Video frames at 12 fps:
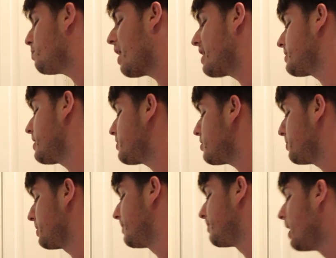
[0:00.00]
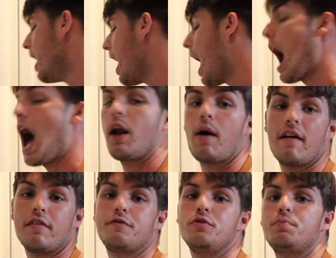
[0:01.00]
processor, but I don't
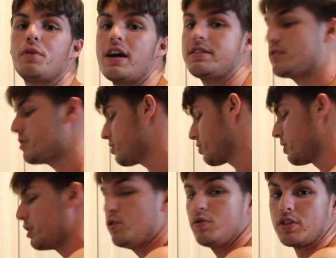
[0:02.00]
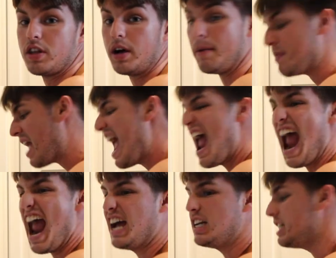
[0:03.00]
have a food processor, so we're going to use the
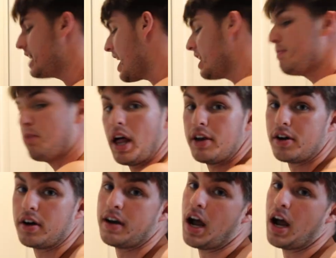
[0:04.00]
handy dandy blender.